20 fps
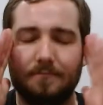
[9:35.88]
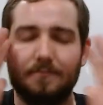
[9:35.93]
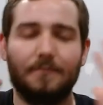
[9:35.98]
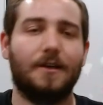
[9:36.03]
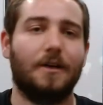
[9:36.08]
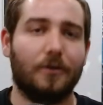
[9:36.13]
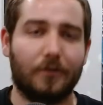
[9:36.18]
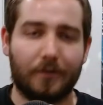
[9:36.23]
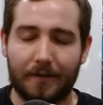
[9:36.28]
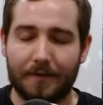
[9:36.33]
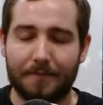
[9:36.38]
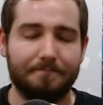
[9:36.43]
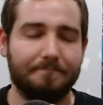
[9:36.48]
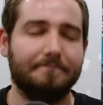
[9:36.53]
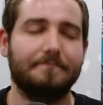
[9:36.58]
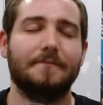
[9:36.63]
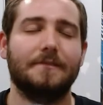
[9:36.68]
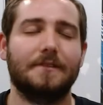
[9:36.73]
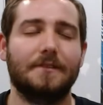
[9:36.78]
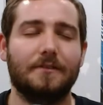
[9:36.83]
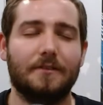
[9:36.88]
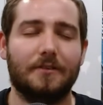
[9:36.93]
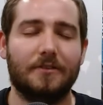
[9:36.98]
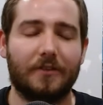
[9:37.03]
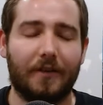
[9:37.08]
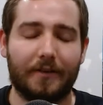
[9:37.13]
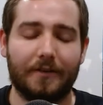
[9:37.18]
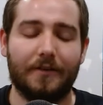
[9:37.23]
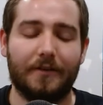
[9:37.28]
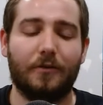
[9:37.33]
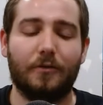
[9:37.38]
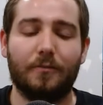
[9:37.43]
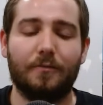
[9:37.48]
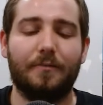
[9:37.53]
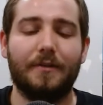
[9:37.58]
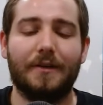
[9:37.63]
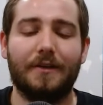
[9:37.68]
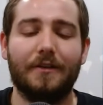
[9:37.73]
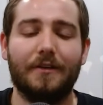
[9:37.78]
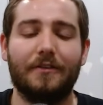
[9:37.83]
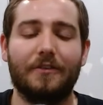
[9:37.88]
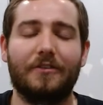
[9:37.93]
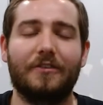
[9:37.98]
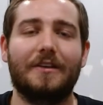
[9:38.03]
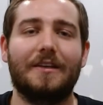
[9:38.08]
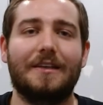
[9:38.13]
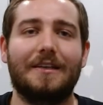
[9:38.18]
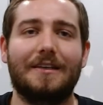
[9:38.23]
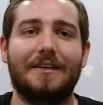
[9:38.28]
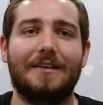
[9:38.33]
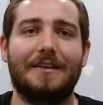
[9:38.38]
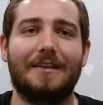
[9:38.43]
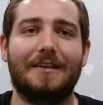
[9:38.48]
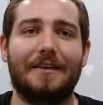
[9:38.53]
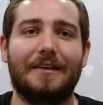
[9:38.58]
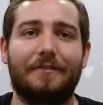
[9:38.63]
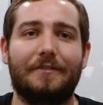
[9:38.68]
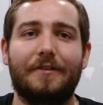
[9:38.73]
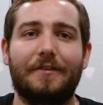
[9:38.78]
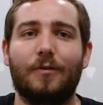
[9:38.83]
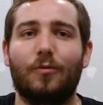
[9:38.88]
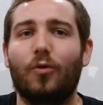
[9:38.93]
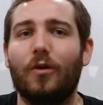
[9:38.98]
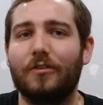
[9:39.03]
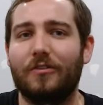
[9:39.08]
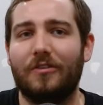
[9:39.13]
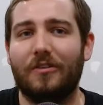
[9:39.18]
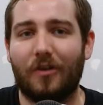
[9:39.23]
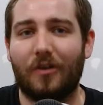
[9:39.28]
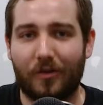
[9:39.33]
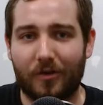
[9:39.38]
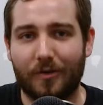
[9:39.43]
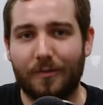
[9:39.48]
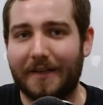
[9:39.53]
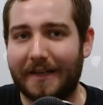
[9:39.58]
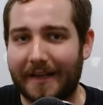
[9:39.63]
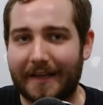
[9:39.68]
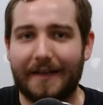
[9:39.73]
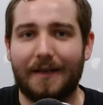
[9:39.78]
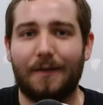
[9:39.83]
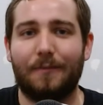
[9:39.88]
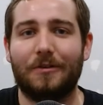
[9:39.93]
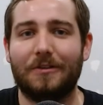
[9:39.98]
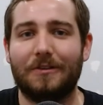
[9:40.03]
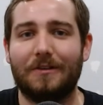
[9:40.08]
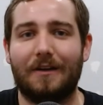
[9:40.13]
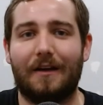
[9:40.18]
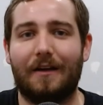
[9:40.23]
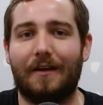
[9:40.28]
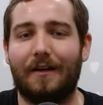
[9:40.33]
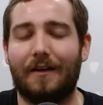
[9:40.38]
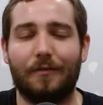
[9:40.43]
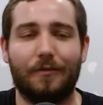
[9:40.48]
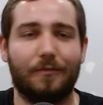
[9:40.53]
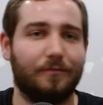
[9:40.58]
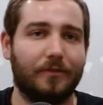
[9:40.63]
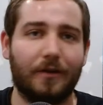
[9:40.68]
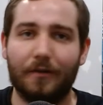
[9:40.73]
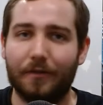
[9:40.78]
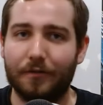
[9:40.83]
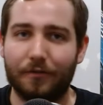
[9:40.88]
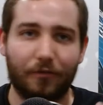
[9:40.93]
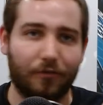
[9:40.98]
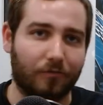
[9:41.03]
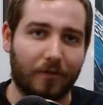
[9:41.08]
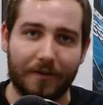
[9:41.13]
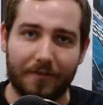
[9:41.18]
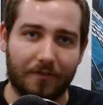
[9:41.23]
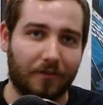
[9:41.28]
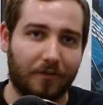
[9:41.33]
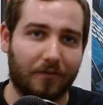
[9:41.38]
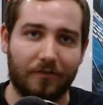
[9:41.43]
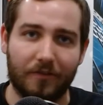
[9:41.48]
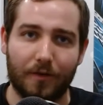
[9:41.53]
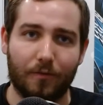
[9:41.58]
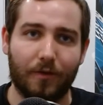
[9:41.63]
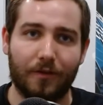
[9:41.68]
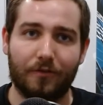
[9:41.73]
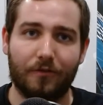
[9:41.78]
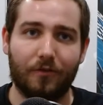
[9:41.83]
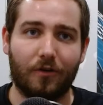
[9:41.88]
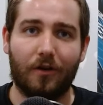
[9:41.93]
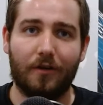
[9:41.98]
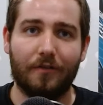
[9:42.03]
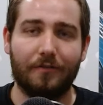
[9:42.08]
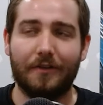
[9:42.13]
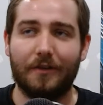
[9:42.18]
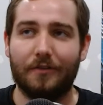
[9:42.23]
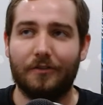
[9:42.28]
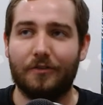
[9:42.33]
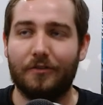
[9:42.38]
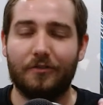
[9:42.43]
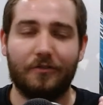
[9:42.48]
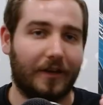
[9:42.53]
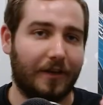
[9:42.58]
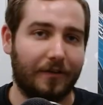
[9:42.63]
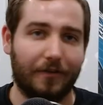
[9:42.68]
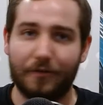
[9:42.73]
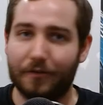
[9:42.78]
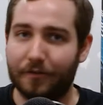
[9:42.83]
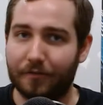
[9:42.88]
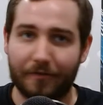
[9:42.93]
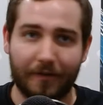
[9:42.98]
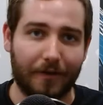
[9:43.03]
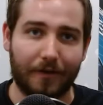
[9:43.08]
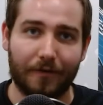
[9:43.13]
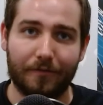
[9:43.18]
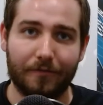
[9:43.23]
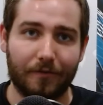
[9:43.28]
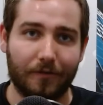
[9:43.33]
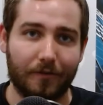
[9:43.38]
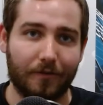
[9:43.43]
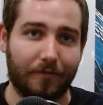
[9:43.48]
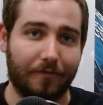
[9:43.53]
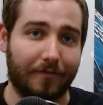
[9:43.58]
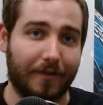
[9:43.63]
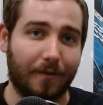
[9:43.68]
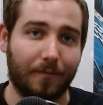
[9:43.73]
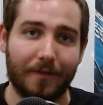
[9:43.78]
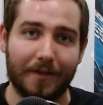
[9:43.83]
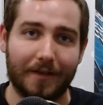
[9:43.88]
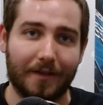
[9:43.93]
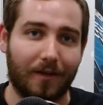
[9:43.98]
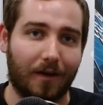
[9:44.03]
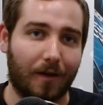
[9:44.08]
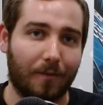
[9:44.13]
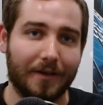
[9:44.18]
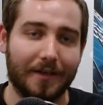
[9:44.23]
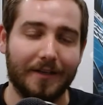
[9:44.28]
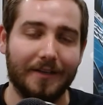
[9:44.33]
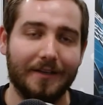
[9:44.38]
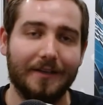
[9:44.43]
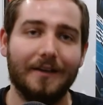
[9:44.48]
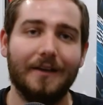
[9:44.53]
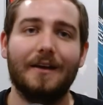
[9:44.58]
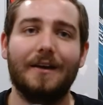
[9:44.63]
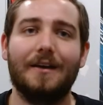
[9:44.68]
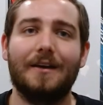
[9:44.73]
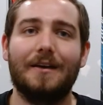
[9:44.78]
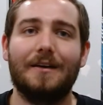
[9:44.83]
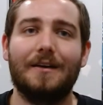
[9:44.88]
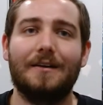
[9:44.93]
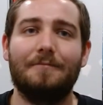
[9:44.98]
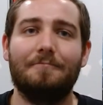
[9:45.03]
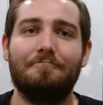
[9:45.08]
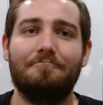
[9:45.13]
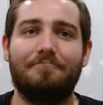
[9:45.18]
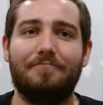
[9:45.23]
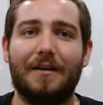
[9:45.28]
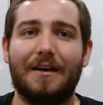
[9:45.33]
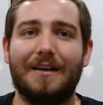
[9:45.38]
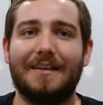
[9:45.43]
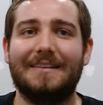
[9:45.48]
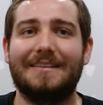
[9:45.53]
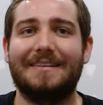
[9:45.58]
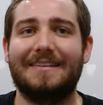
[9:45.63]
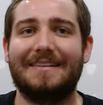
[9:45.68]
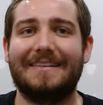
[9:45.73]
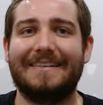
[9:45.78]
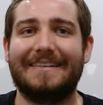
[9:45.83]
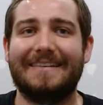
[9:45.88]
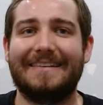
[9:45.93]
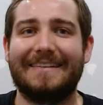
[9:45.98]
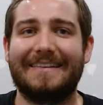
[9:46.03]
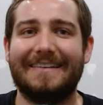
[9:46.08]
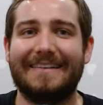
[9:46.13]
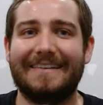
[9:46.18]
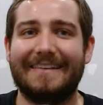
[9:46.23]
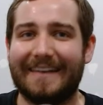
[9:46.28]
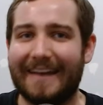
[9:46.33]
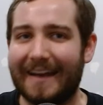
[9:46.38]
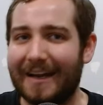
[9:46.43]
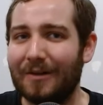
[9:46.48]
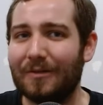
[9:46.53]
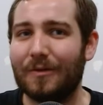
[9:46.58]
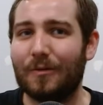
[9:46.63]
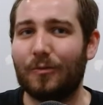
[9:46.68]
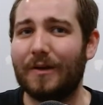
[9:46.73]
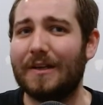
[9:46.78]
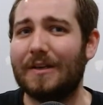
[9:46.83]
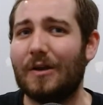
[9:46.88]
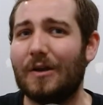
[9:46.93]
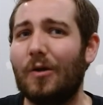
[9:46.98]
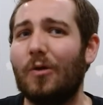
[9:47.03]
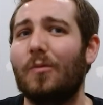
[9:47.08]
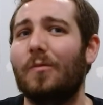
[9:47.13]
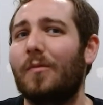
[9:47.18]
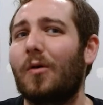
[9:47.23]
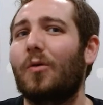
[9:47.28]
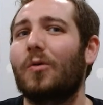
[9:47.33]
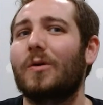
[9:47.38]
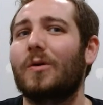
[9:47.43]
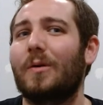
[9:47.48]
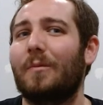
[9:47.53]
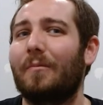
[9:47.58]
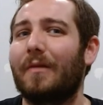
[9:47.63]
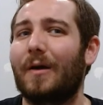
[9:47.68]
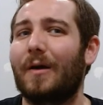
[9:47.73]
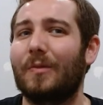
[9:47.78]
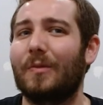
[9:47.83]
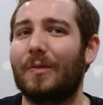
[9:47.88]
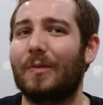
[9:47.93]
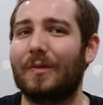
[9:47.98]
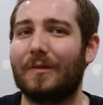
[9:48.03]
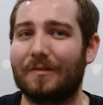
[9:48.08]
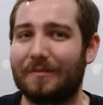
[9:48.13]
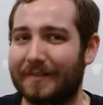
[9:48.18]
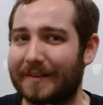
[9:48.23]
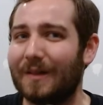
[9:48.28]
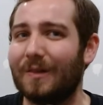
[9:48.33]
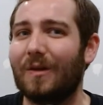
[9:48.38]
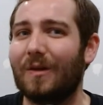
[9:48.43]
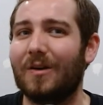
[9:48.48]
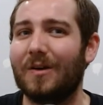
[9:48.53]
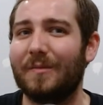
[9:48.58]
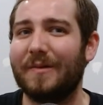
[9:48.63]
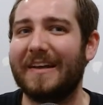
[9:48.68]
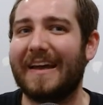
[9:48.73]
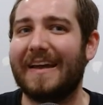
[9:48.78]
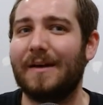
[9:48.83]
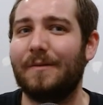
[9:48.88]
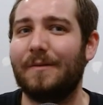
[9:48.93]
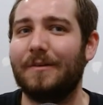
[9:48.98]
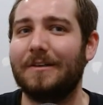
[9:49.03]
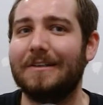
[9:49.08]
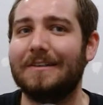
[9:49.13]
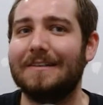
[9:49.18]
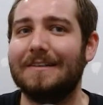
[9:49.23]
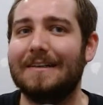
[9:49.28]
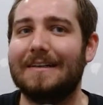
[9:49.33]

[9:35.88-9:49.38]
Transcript: Okay, side note, because if it wasn't Armie Hammer, I would probably just write this sequence off as standard fare for a family comedy. But now that we know more about the real Armie Hammer,